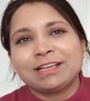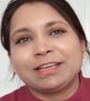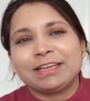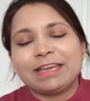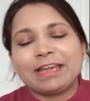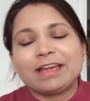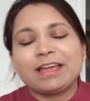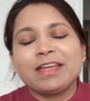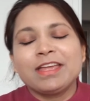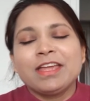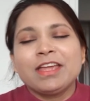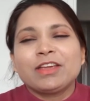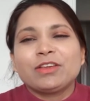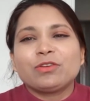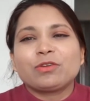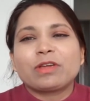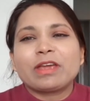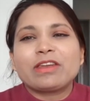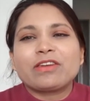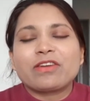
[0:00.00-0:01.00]
Yeah,
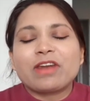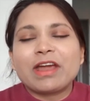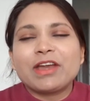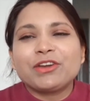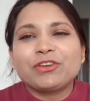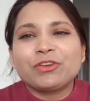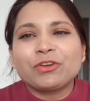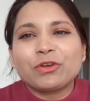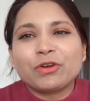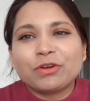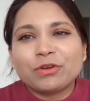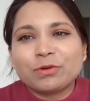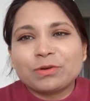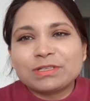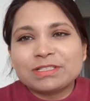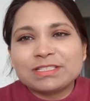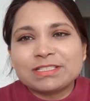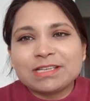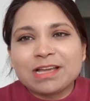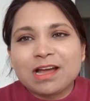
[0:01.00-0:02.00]
you can write your
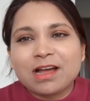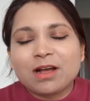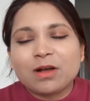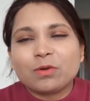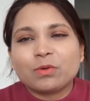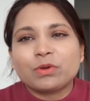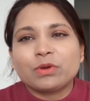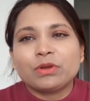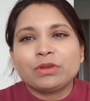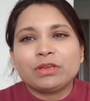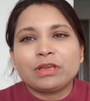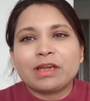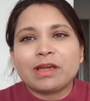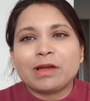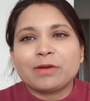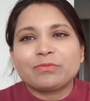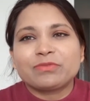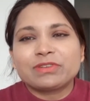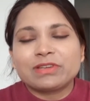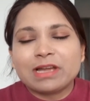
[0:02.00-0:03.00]
notes now, you
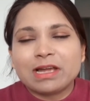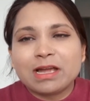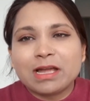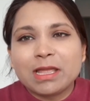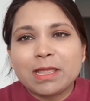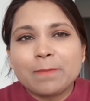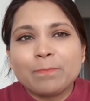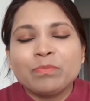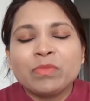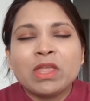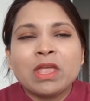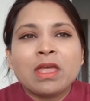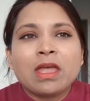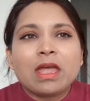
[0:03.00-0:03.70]
have time.